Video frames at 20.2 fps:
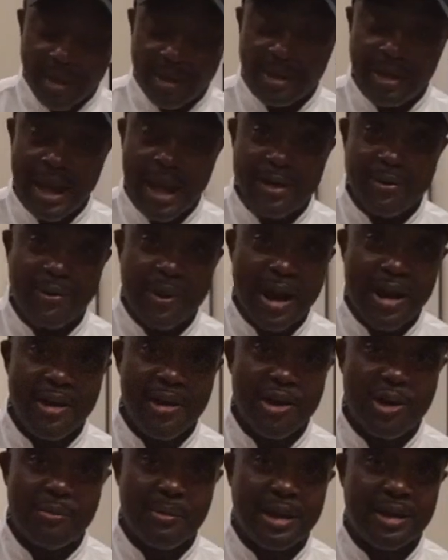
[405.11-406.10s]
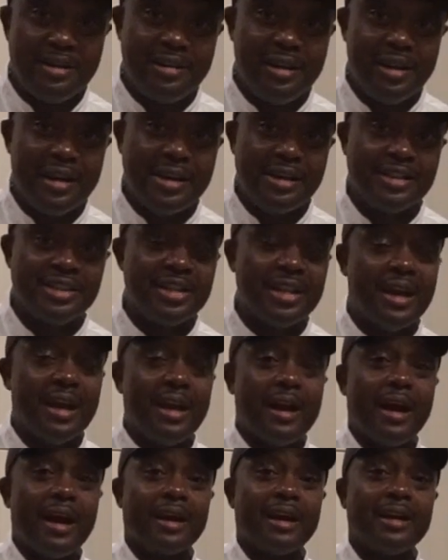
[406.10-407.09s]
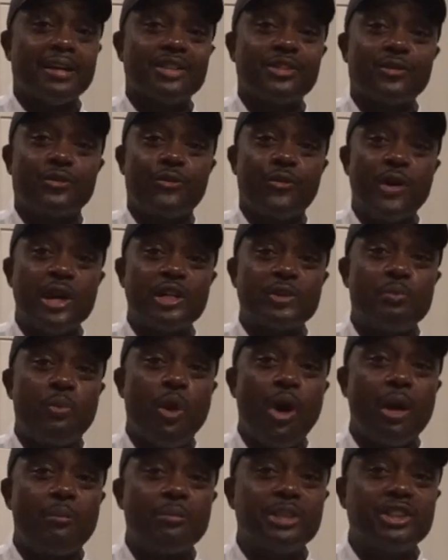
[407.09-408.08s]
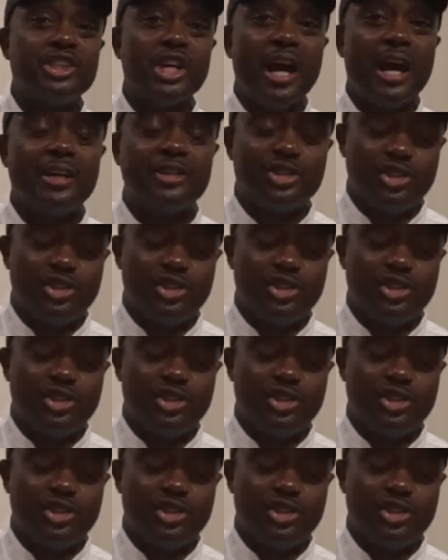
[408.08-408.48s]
got it right here in my dish. I got some fresh Parmesan